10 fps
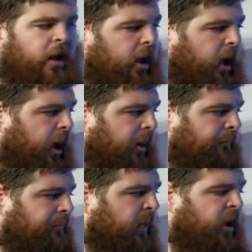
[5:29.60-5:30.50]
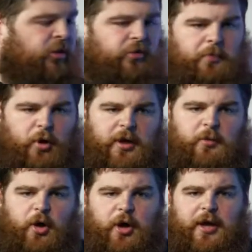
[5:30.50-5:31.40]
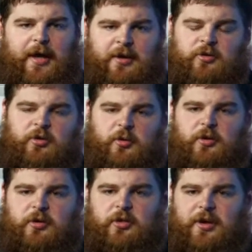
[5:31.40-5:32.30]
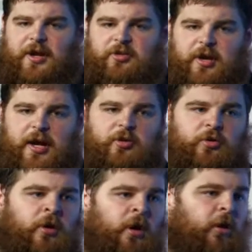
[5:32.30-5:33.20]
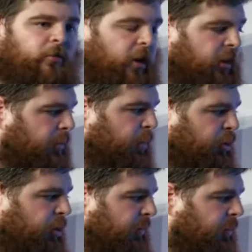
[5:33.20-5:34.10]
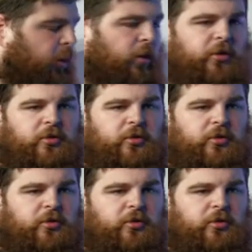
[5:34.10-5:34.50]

So pulling work into the next stage rather than pushing it forward.